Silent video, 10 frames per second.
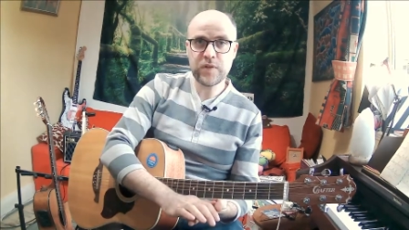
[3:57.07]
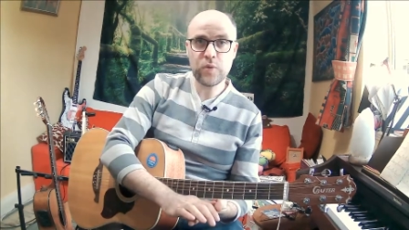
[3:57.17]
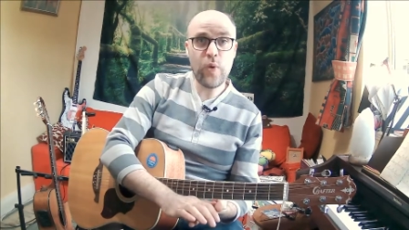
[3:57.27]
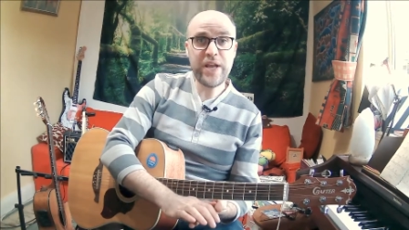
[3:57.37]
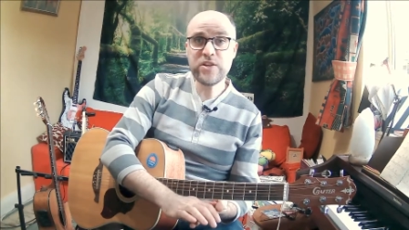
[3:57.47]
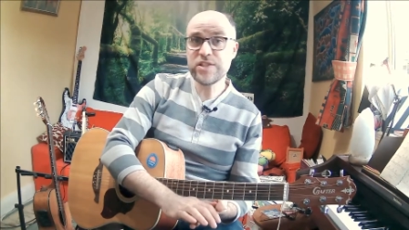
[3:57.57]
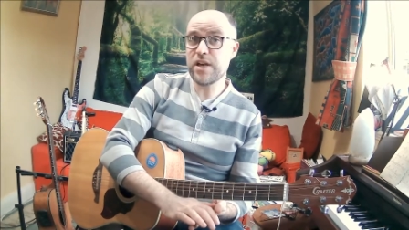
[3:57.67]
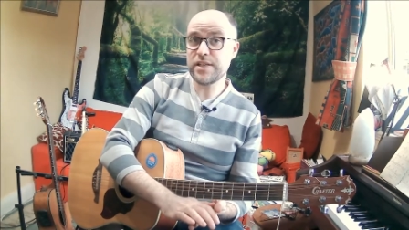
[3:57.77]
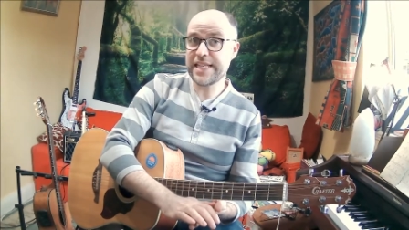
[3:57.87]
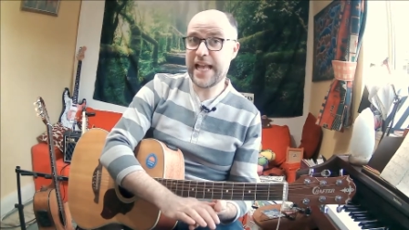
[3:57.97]
When you're
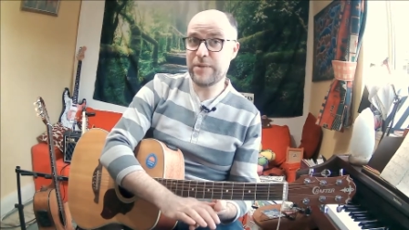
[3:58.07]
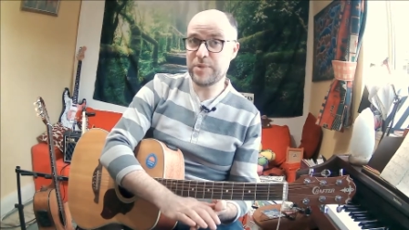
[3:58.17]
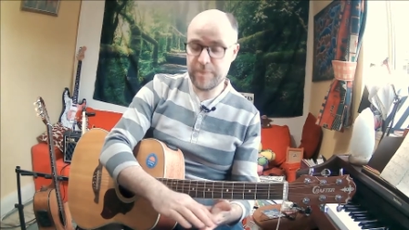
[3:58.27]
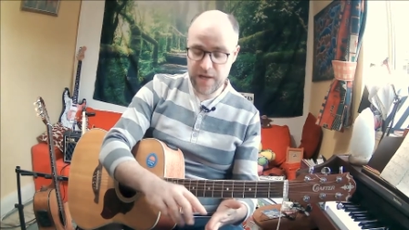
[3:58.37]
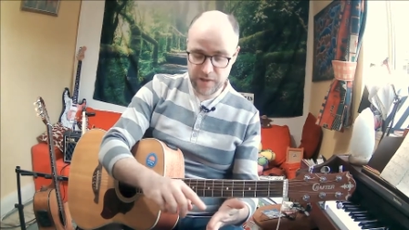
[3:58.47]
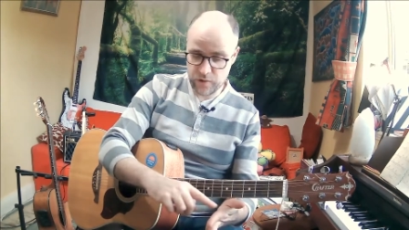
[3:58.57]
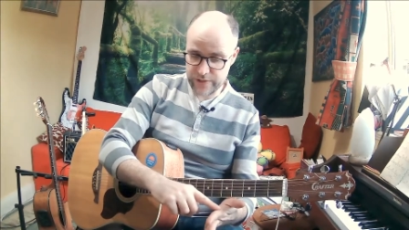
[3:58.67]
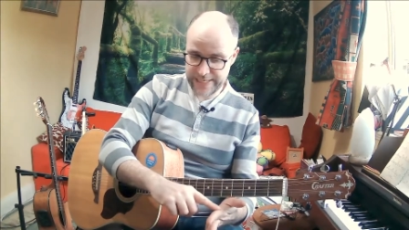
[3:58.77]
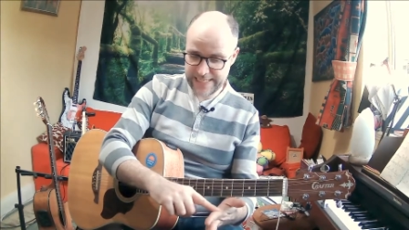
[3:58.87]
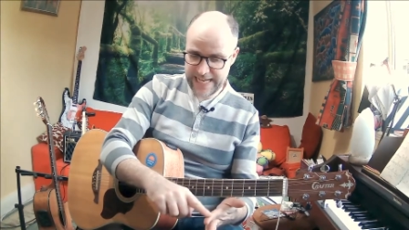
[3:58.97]
starting out with a bar chord,
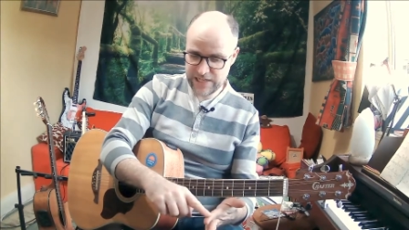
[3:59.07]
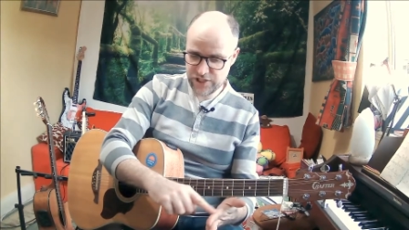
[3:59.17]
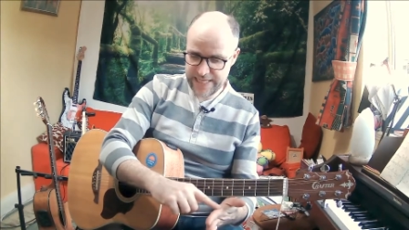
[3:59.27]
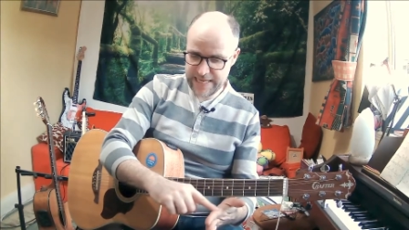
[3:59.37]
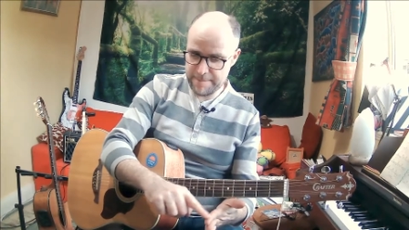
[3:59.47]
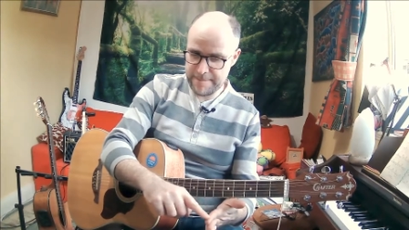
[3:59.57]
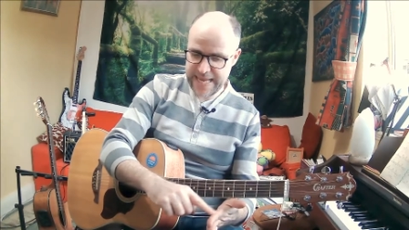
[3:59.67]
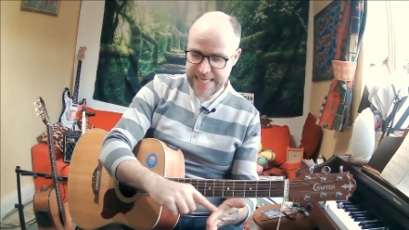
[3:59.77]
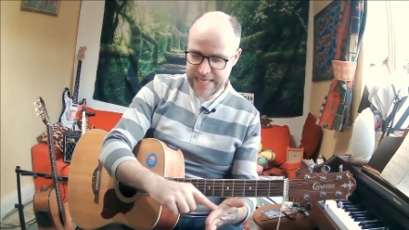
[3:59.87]
it's actually making